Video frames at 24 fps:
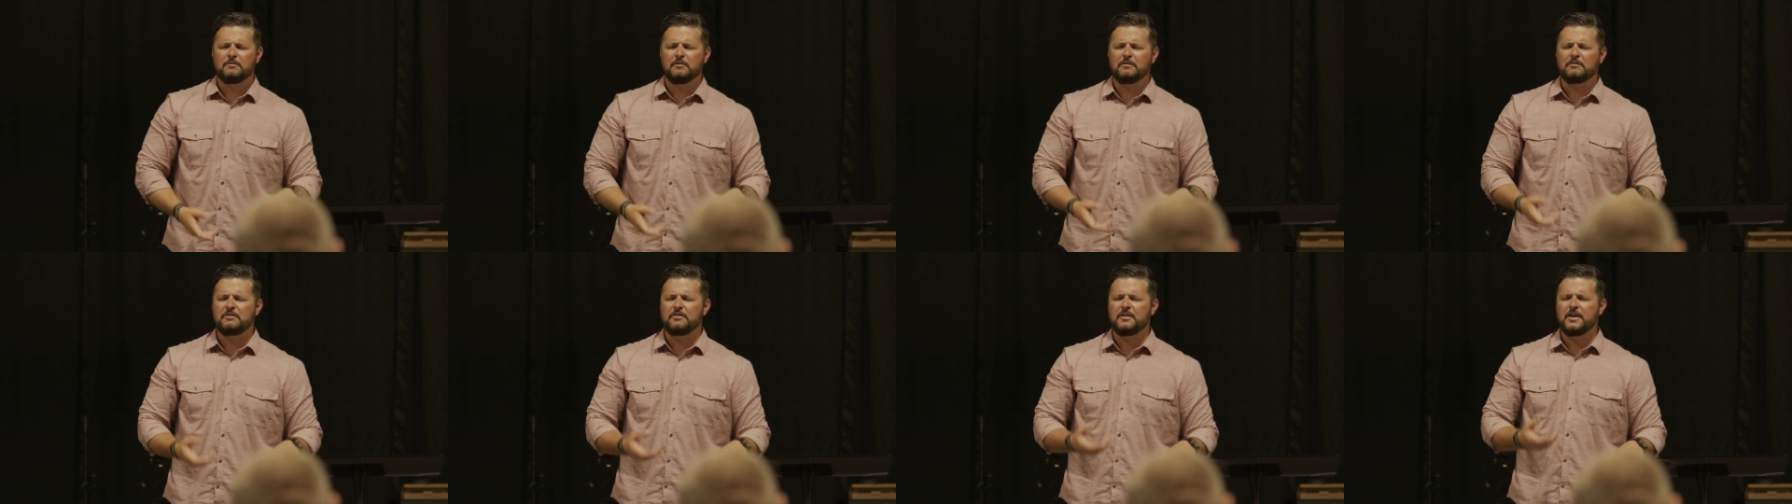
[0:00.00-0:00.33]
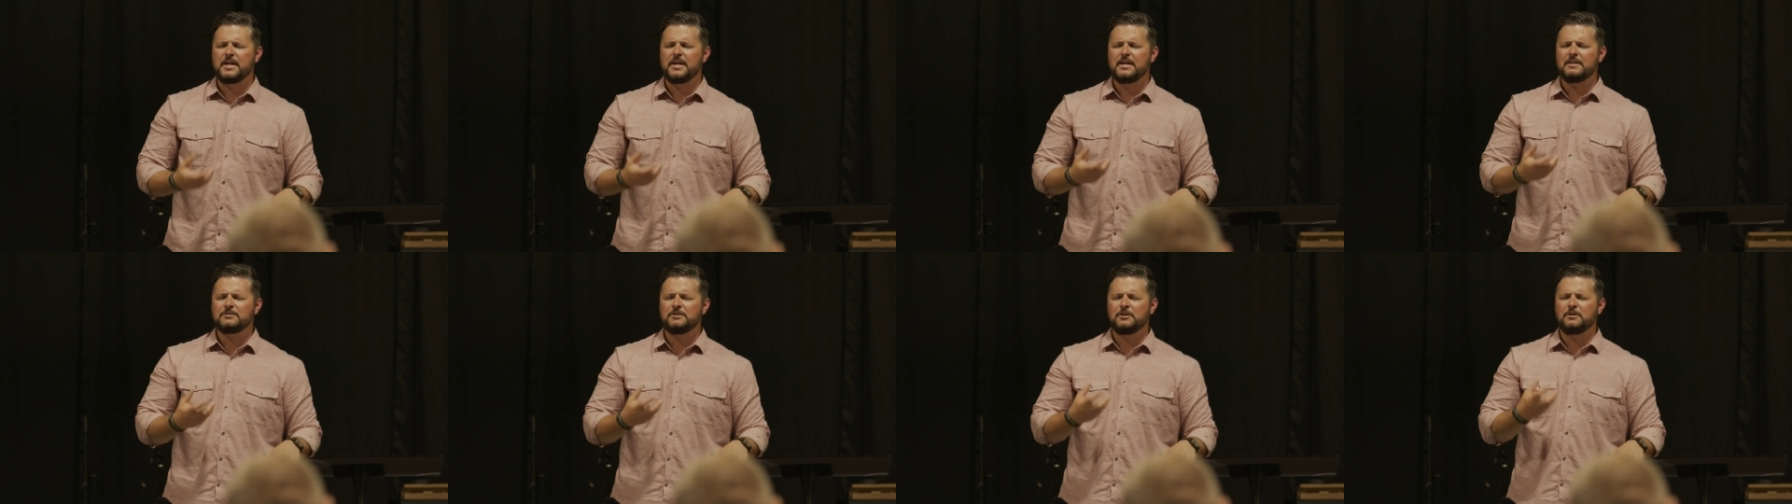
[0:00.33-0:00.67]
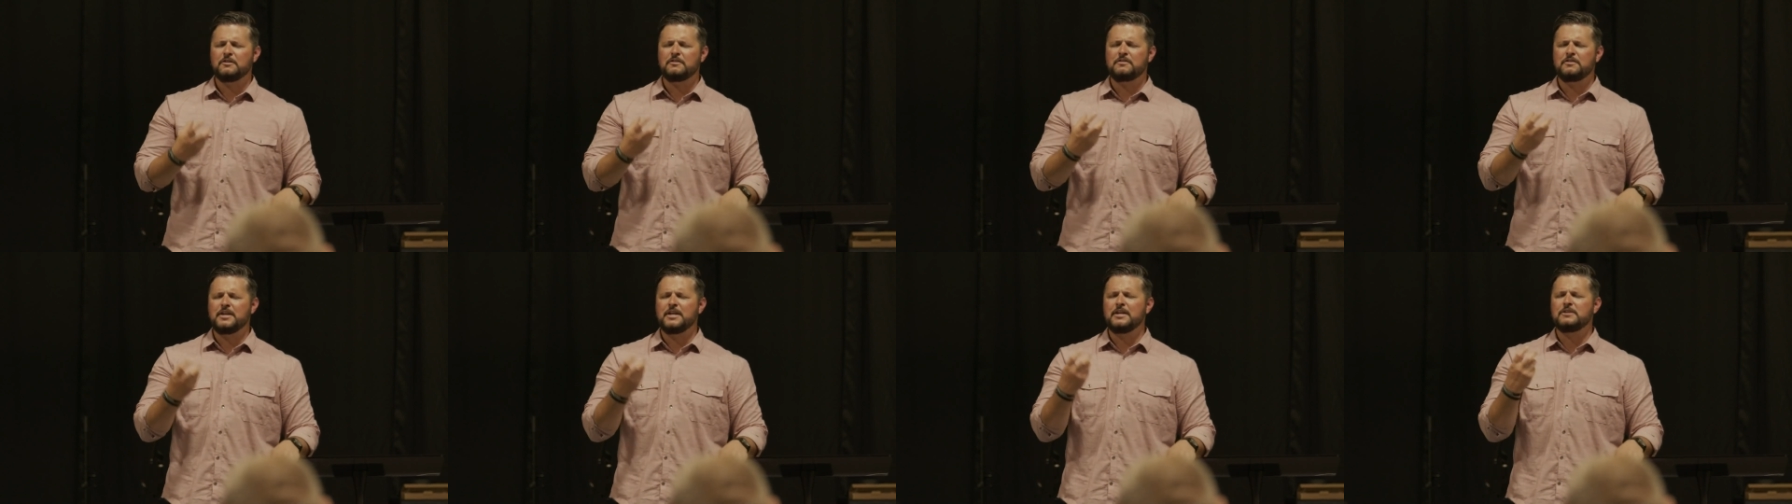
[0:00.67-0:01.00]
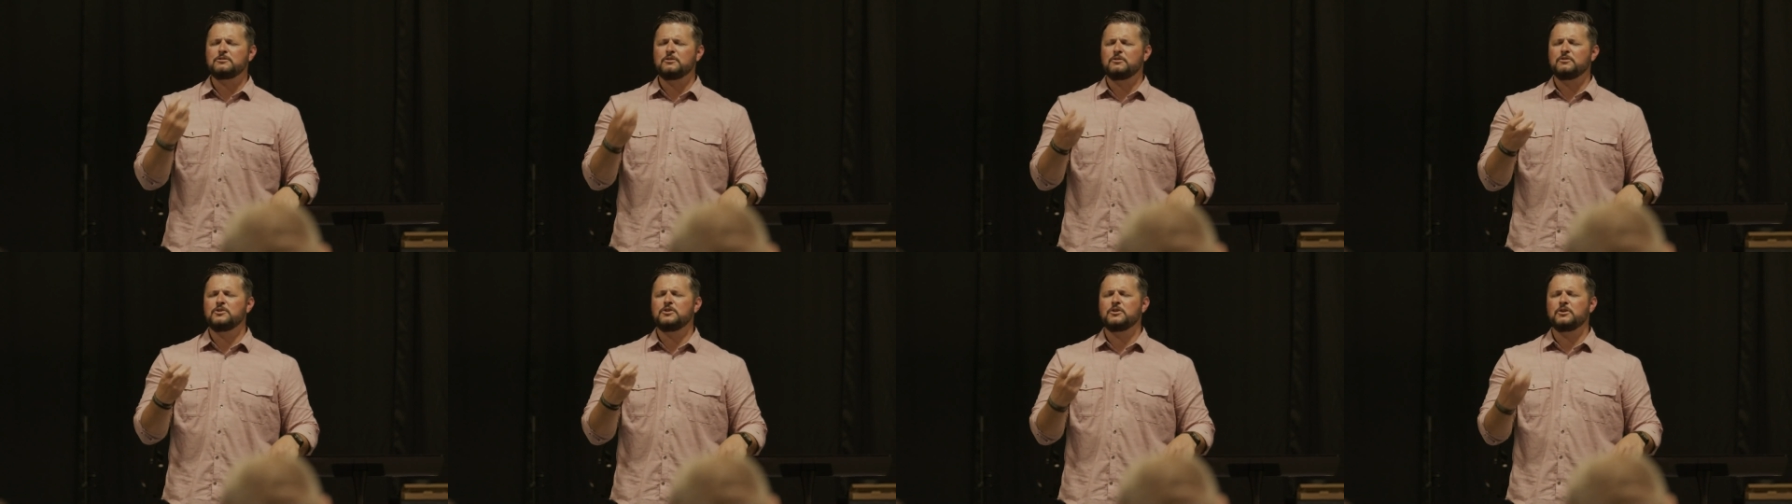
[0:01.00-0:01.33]
for things there are
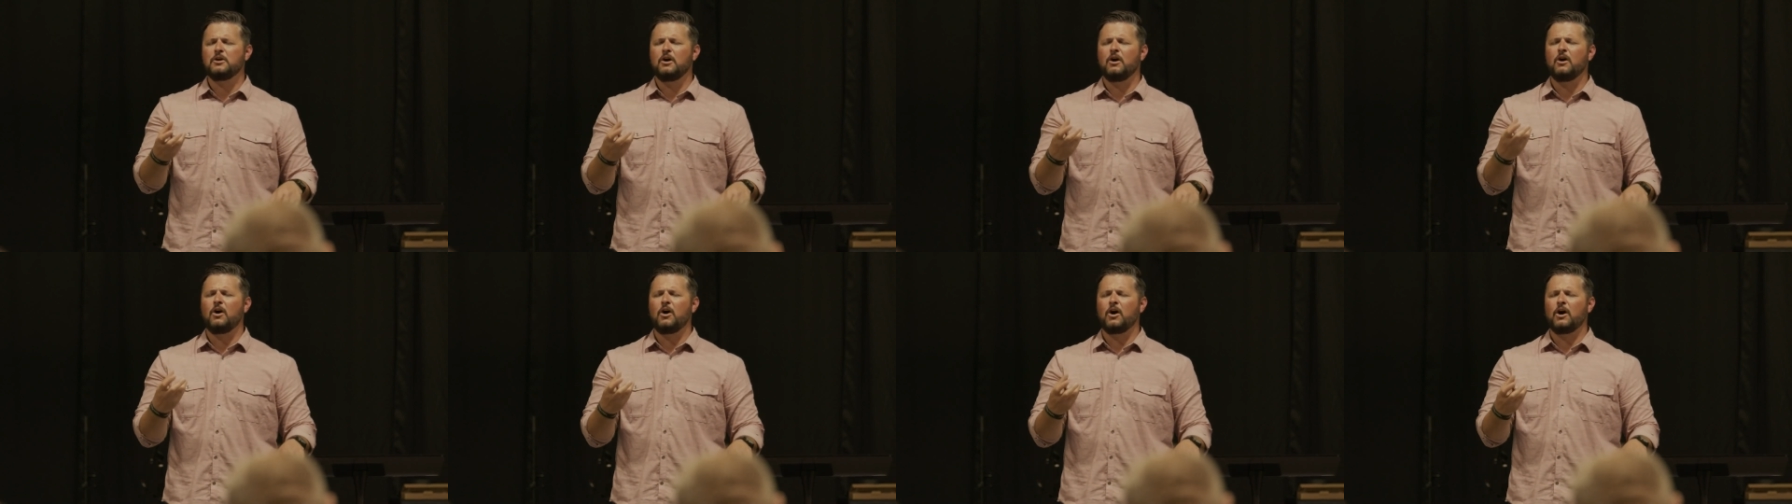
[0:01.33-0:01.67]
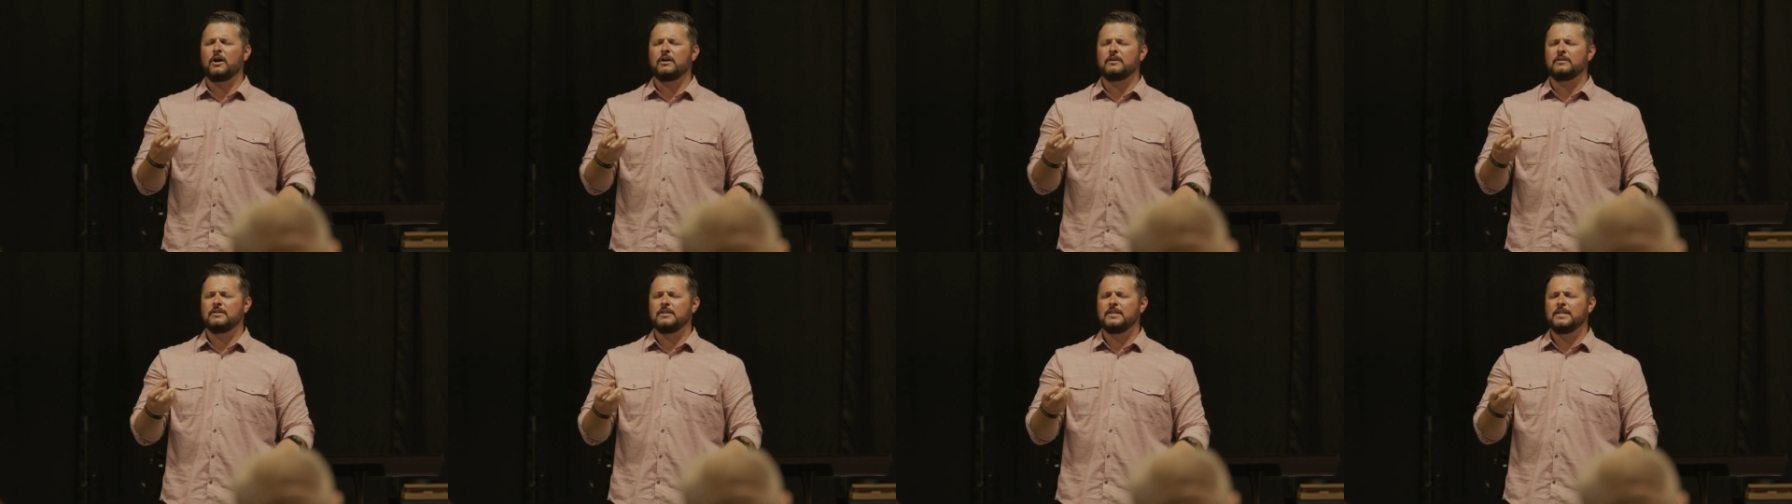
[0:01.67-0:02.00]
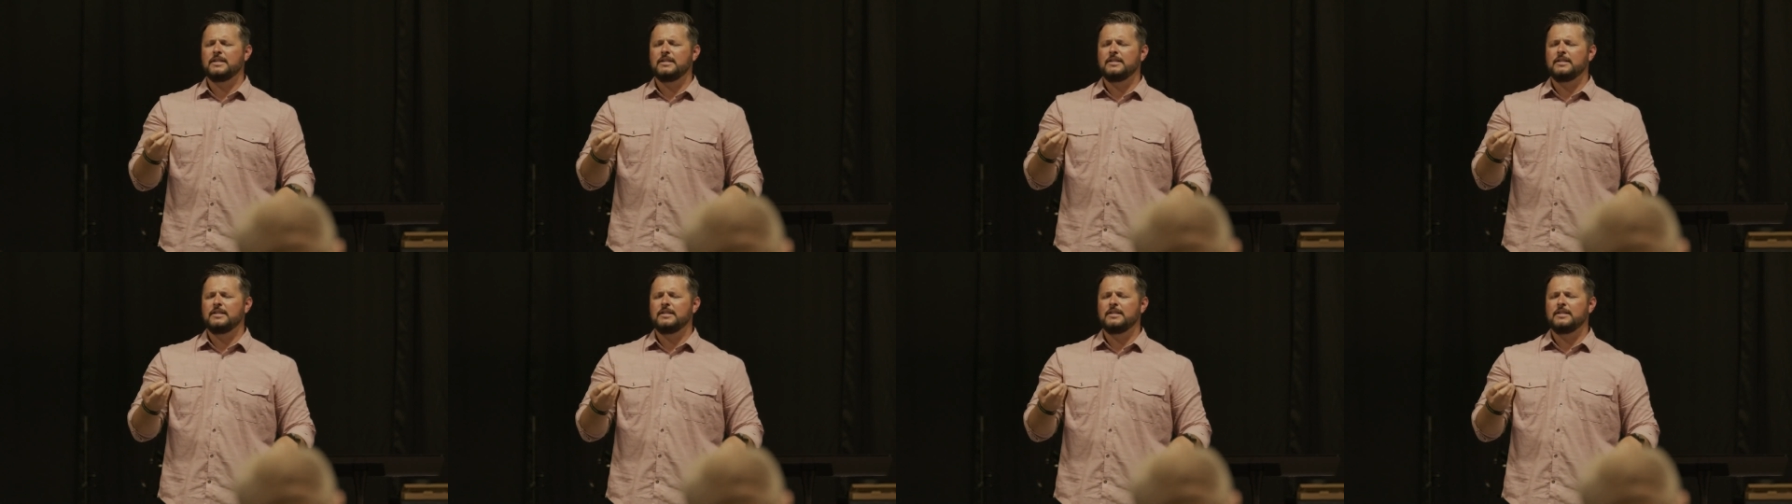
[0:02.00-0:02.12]
things on your heart